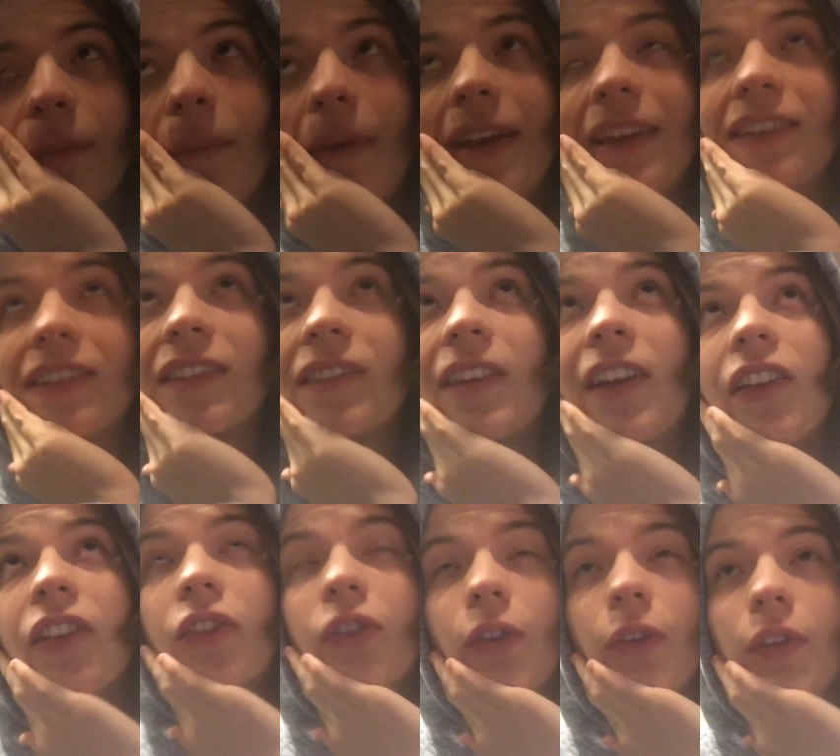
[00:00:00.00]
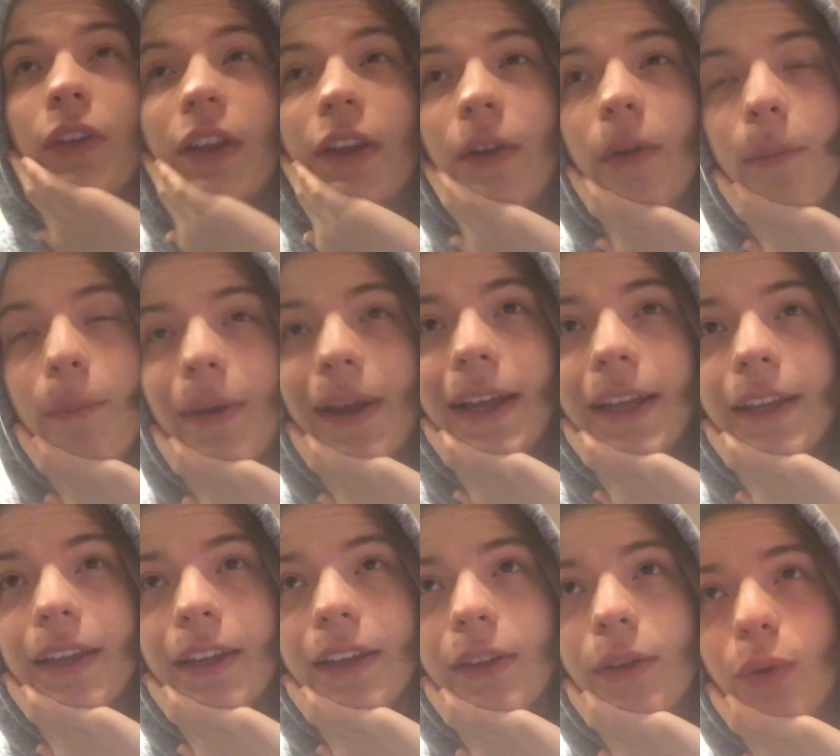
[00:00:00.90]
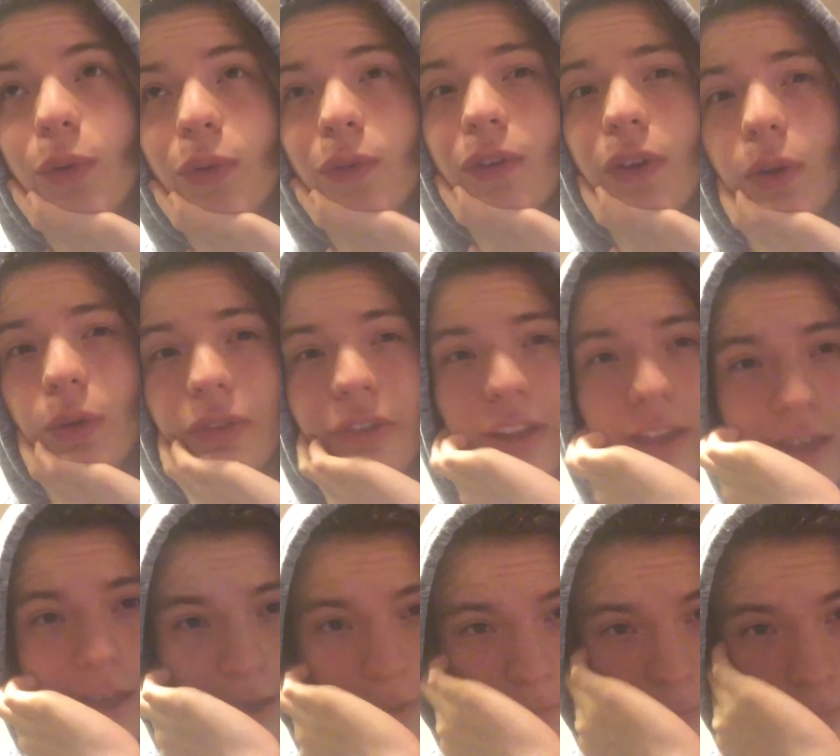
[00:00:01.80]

amazing restaurant here in Bangor called Voltaire,